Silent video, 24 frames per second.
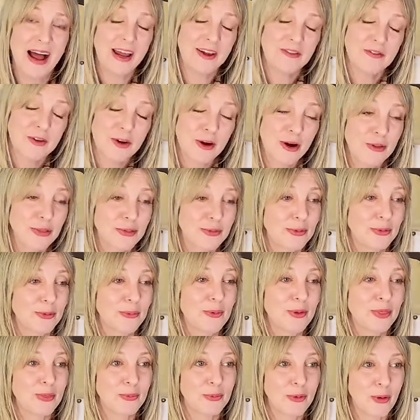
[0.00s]
I have gone
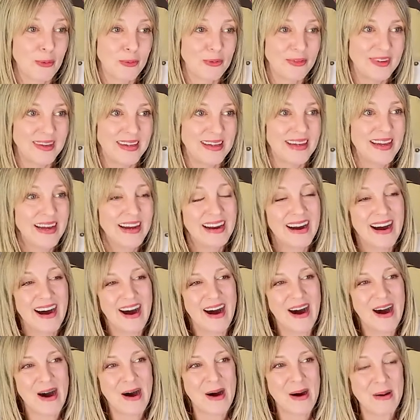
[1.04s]
through with Rosie
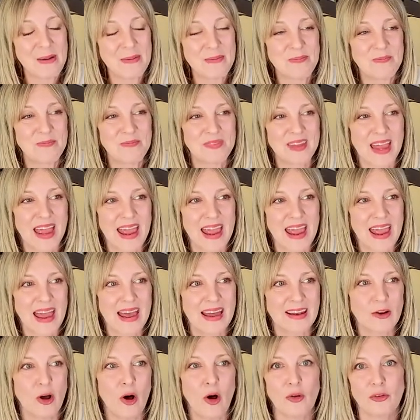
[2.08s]

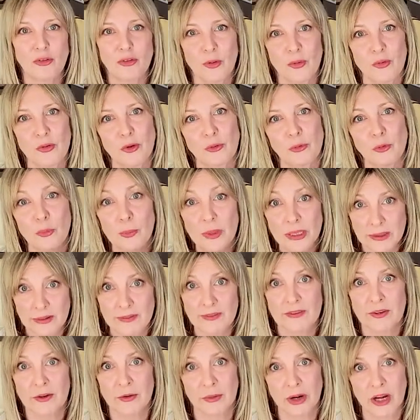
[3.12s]
and also the grooming
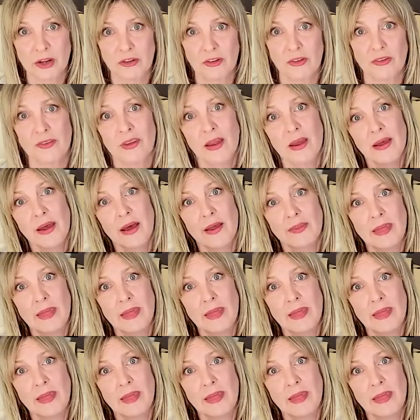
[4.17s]
considerations